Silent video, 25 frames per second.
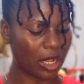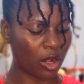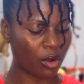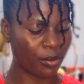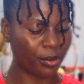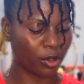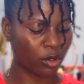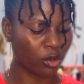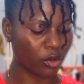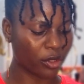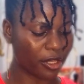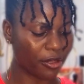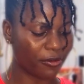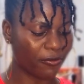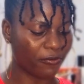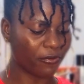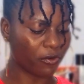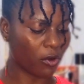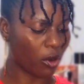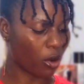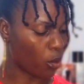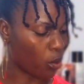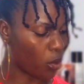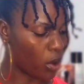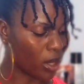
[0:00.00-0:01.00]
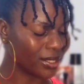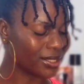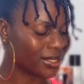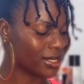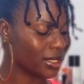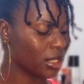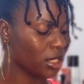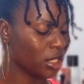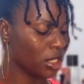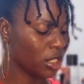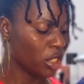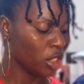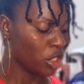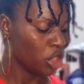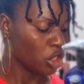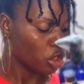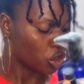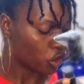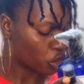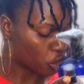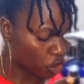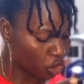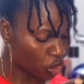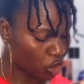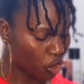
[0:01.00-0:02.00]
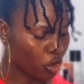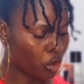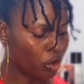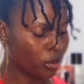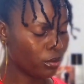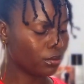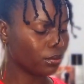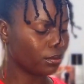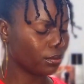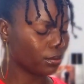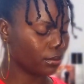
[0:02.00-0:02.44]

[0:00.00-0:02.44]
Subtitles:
I'll be looking forward to...